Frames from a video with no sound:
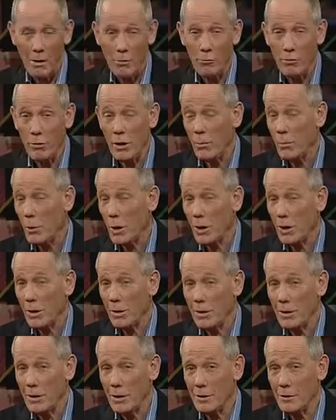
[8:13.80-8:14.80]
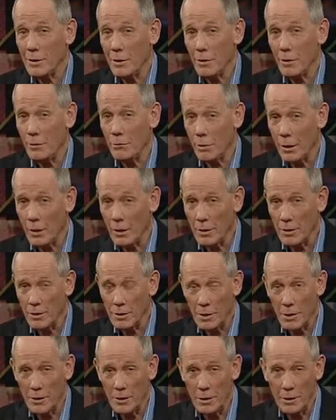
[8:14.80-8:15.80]
Rewire is the Real
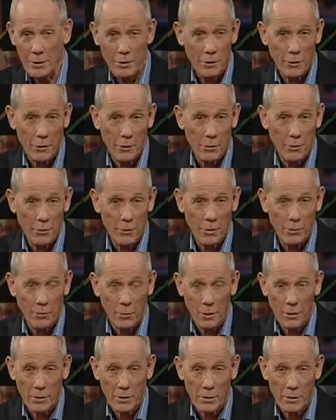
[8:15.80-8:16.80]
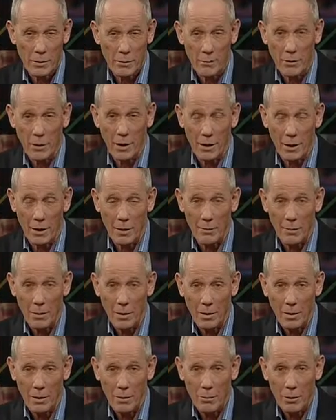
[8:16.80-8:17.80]
Estate Institute of Western Australia,
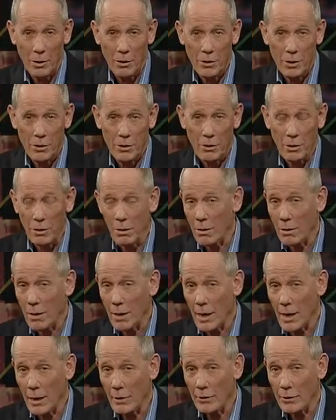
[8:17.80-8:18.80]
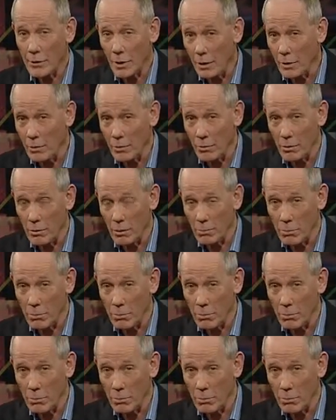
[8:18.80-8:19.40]
which has long had its own